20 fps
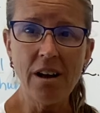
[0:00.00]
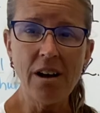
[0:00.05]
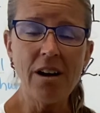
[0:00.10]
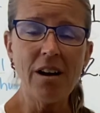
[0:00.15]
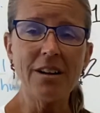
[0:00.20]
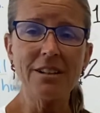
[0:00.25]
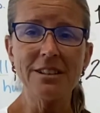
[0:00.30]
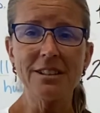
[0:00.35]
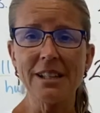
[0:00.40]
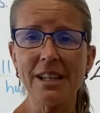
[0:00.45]

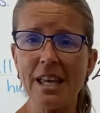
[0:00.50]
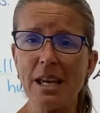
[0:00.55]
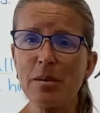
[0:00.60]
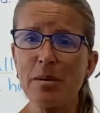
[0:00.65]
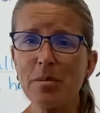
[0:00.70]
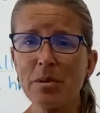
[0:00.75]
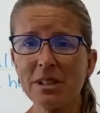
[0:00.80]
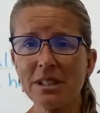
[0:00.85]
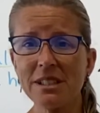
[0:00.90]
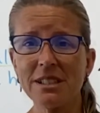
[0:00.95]
On the
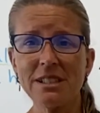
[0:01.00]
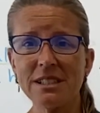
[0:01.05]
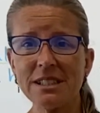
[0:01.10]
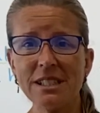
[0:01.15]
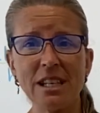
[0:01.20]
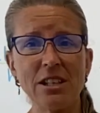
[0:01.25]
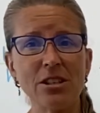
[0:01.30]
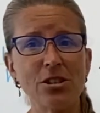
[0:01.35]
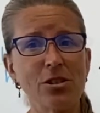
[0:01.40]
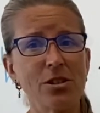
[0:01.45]
label, it'll
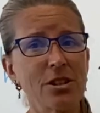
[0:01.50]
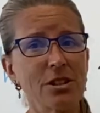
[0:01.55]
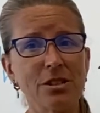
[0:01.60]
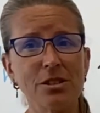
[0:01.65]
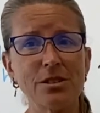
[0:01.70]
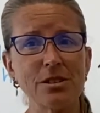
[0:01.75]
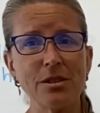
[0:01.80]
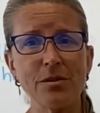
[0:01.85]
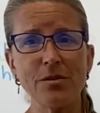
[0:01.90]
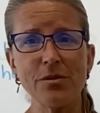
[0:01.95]
say you can
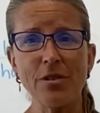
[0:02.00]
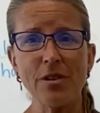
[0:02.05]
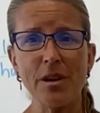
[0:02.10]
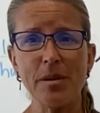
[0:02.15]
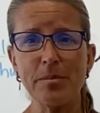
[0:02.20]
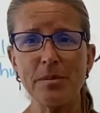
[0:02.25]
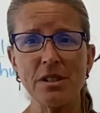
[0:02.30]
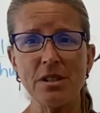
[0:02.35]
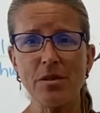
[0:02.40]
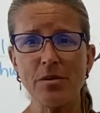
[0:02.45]
use it for
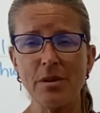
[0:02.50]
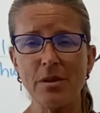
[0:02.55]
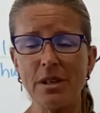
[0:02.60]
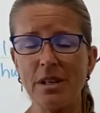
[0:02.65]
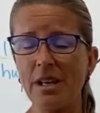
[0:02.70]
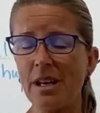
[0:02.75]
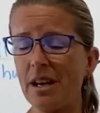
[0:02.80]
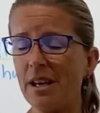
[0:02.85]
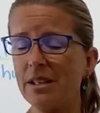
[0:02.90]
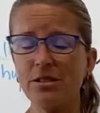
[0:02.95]
up to 3
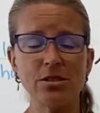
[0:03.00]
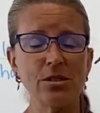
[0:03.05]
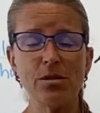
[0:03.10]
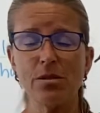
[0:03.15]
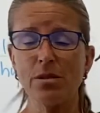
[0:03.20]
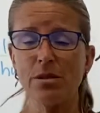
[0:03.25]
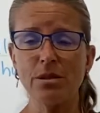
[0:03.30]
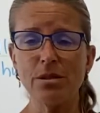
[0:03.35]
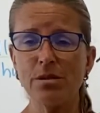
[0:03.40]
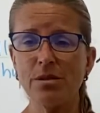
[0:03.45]
days. You
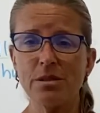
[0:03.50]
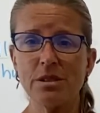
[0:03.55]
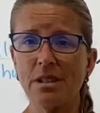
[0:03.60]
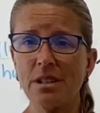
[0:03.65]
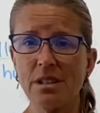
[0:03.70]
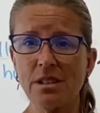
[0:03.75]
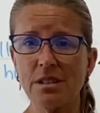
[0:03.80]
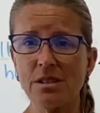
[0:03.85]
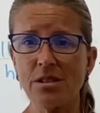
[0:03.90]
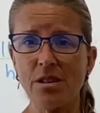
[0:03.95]
can use
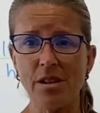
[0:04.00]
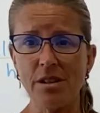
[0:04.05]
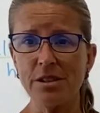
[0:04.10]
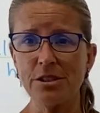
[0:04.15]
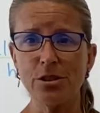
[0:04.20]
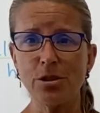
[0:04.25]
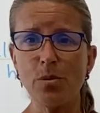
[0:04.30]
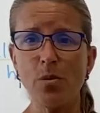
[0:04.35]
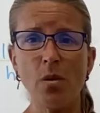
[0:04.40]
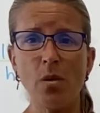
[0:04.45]
it as long
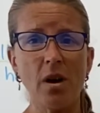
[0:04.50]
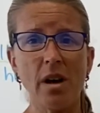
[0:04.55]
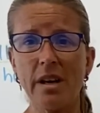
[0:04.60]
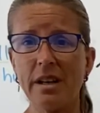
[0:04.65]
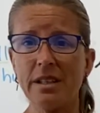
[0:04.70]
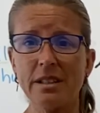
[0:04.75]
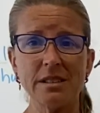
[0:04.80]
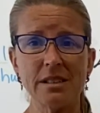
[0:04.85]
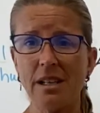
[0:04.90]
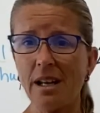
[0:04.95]
as you
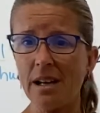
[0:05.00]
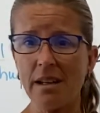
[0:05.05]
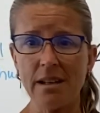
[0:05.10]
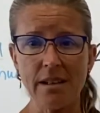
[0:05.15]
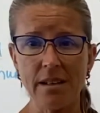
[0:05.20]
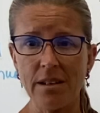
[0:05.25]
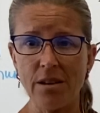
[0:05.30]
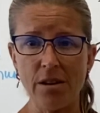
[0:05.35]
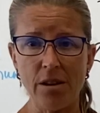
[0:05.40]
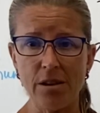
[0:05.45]
want. It's not
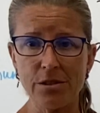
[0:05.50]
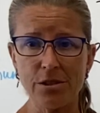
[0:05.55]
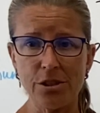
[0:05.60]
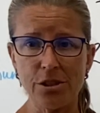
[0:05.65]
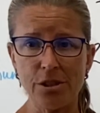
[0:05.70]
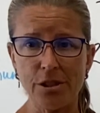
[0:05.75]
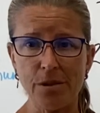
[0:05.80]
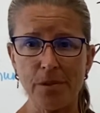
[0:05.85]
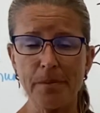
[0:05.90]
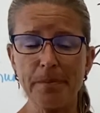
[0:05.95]
going to hurt
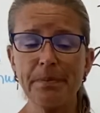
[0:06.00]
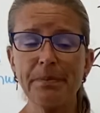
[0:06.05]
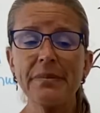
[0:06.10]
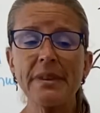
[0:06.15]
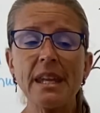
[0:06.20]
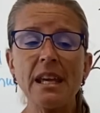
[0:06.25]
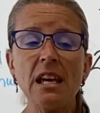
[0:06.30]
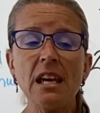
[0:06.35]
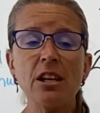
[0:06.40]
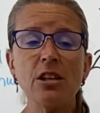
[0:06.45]

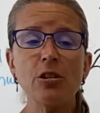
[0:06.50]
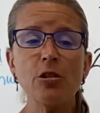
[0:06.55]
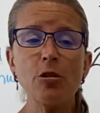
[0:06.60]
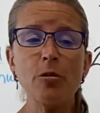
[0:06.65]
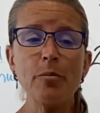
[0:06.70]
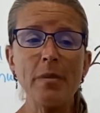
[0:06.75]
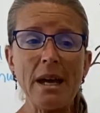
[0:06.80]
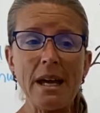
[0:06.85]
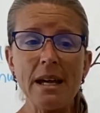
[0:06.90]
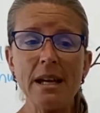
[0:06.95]
you. You
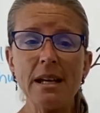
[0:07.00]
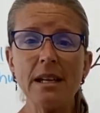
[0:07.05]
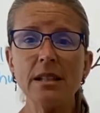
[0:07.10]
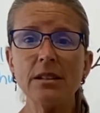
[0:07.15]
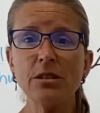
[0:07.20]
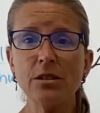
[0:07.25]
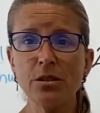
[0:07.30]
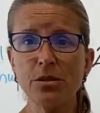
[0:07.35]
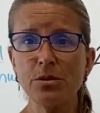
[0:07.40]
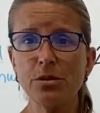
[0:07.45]

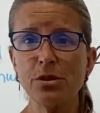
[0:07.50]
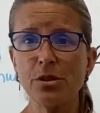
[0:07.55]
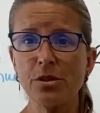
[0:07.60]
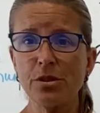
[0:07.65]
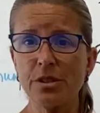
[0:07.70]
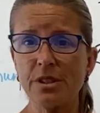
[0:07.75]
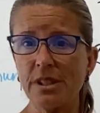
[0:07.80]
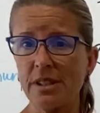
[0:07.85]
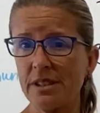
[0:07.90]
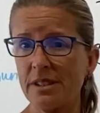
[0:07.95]
may lose your
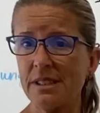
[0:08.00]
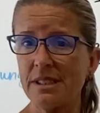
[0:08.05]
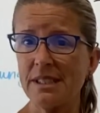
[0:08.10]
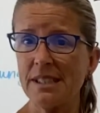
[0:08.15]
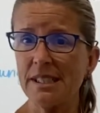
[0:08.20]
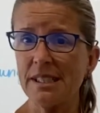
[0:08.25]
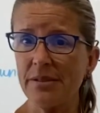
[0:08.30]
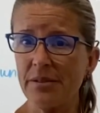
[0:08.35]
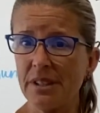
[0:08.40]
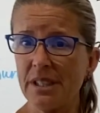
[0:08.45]

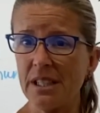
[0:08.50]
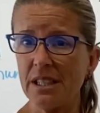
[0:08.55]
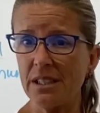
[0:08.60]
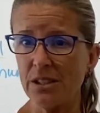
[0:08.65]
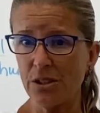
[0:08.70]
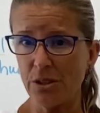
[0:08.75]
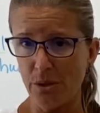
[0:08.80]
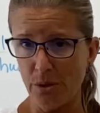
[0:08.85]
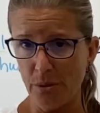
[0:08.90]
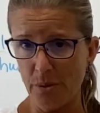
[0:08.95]

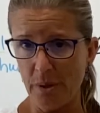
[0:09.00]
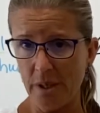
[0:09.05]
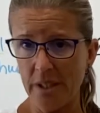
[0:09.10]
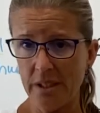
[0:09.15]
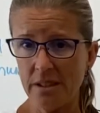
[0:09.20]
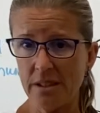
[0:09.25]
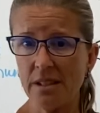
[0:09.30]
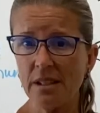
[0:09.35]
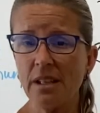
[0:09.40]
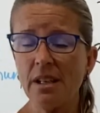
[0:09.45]
sensitivity to
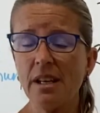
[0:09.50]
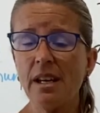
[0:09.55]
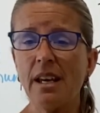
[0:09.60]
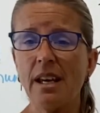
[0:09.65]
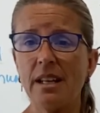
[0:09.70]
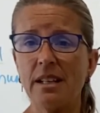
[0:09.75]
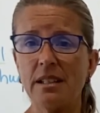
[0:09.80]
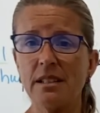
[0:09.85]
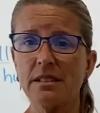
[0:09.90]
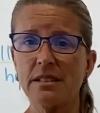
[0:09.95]
it
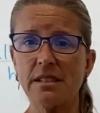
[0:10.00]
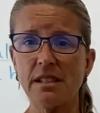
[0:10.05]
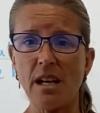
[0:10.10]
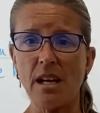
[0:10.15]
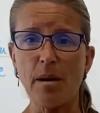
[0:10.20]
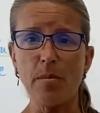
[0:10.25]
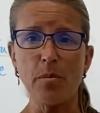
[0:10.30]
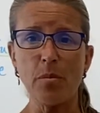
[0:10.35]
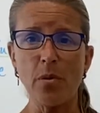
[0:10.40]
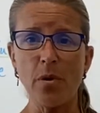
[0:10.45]
and it'll
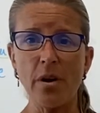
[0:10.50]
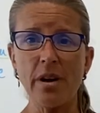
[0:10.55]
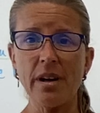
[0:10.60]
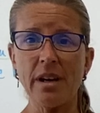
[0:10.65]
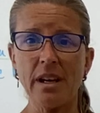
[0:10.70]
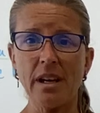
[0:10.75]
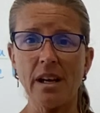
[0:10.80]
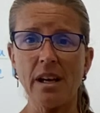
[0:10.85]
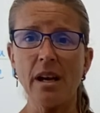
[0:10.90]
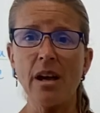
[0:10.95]
stop
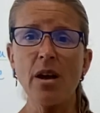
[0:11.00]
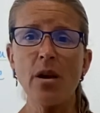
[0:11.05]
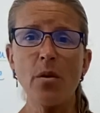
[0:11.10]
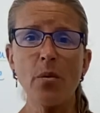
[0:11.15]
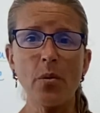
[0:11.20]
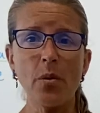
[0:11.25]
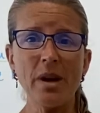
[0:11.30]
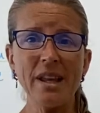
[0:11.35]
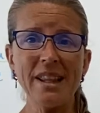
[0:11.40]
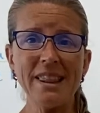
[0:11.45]
working.
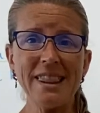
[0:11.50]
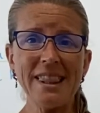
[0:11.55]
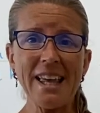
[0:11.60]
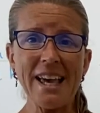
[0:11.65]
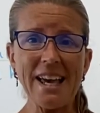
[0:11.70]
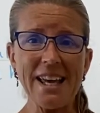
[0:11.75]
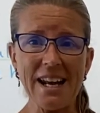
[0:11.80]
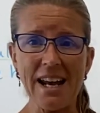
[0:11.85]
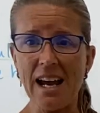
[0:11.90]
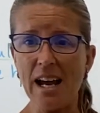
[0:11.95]
When
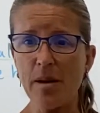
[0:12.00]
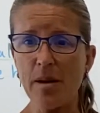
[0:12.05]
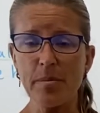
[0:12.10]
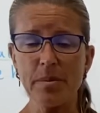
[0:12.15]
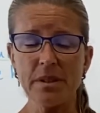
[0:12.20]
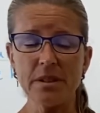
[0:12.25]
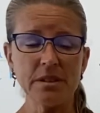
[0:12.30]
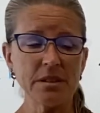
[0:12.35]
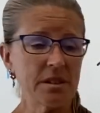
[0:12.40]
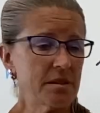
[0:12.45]
that
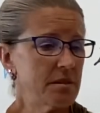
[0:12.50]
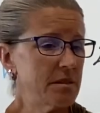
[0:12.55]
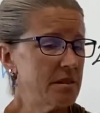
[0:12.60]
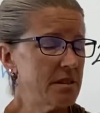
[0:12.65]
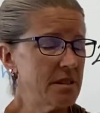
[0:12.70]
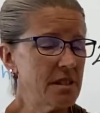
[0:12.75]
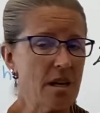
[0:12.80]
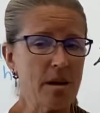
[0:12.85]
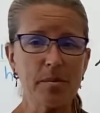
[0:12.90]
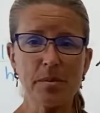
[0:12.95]
happens,
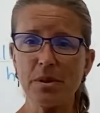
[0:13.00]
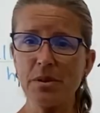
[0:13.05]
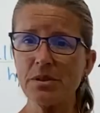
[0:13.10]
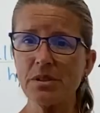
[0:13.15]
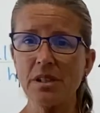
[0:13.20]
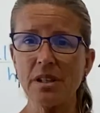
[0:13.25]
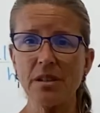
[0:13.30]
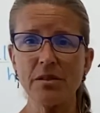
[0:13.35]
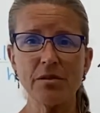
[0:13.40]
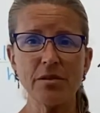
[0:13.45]
stop
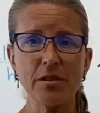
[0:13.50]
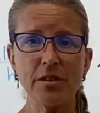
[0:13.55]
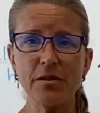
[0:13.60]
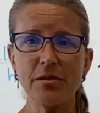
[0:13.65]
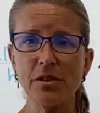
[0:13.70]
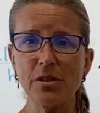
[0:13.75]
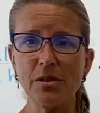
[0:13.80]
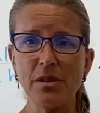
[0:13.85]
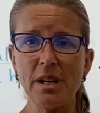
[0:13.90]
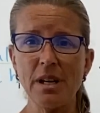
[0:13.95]
using it for a
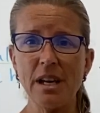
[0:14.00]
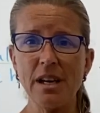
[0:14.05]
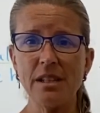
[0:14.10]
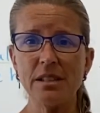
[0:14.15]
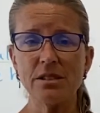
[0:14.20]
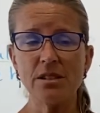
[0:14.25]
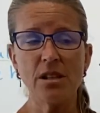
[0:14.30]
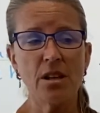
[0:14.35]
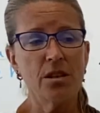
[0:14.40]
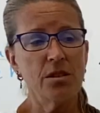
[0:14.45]
few
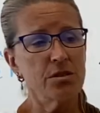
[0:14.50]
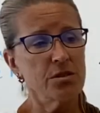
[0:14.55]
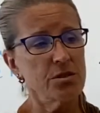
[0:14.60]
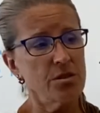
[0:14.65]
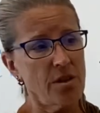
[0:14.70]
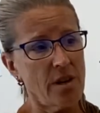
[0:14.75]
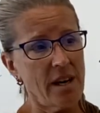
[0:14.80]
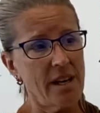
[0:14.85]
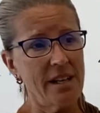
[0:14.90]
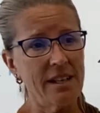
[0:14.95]
days,
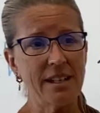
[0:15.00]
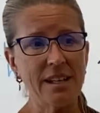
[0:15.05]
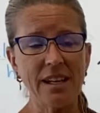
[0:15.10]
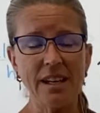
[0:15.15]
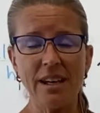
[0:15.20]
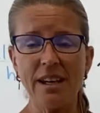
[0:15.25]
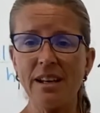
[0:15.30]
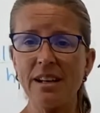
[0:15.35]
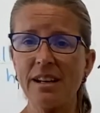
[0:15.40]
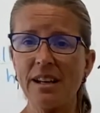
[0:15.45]
try it
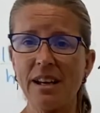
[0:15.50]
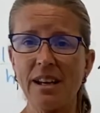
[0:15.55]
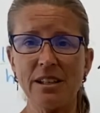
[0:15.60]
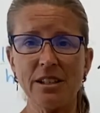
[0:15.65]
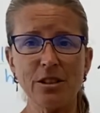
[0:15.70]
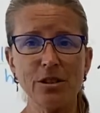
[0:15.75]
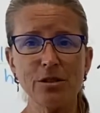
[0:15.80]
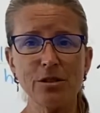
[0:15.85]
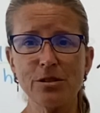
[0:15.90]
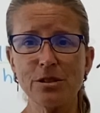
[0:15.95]
again, and
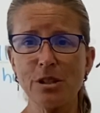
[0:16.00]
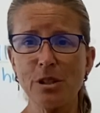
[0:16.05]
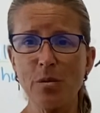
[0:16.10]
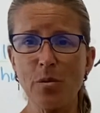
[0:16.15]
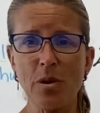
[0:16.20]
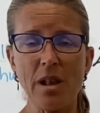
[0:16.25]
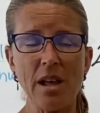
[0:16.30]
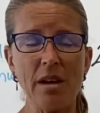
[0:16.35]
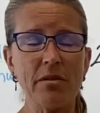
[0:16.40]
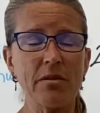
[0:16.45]
it usually
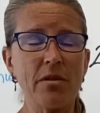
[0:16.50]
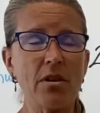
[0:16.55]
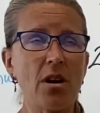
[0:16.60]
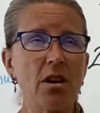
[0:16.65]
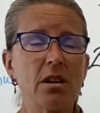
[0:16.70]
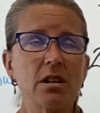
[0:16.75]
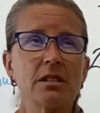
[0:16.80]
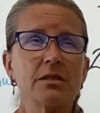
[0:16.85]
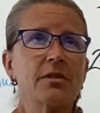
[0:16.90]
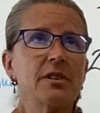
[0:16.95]
will have
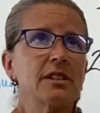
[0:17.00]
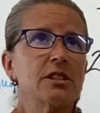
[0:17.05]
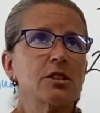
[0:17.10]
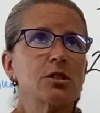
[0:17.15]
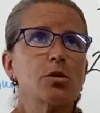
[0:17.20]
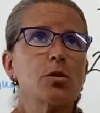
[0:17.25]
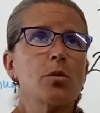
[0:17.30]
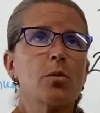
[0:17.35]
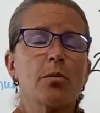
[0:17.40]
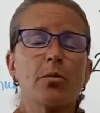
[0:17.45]
all of its
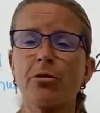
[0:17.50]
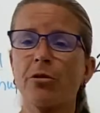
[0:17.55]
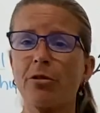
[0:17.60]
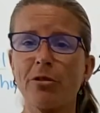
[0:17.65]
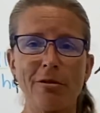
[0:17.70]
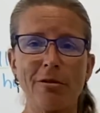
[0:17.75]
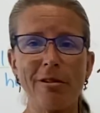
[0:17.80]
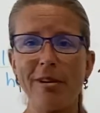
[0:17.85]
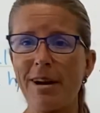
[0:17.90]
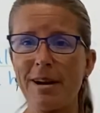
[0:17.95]
oomph
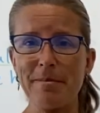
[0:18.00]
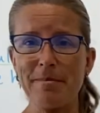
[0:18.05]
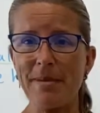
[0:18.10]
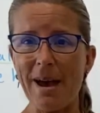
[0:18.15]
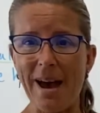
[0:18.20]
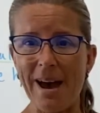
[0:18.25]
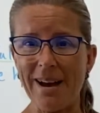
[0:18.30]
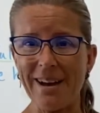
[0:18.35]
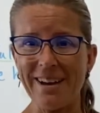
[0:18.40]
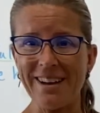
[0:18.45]
right
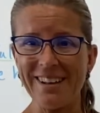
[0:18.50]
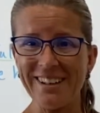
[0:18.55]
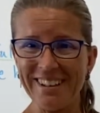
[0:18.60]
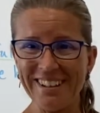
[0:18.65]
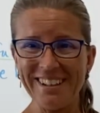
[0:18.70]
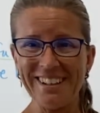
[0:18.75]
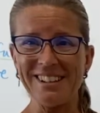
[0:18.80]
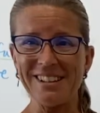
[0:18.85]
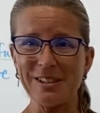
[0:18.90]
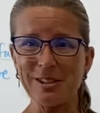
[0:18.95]
back.
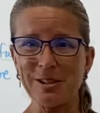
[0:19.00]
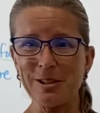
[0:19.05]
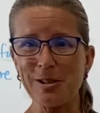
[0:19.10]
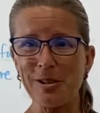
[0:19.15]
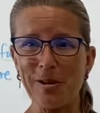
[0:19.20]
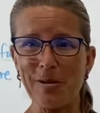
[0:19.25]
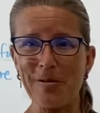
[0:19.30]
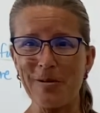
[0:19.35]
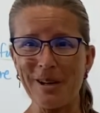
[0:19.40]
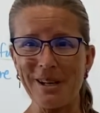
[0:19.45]
It'll
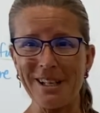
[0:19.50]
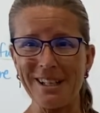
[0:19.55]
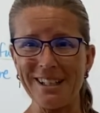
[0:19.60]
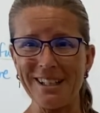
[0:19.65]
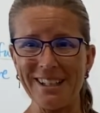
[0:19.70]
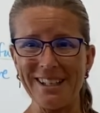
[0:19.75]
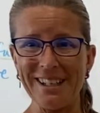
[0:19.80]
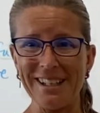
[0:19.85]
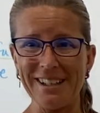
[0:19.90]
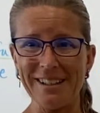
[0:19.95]
start working
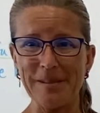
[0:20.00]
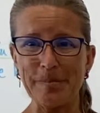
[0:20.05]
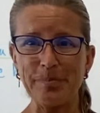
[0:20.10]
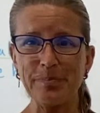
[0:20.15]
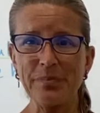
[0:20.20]
again.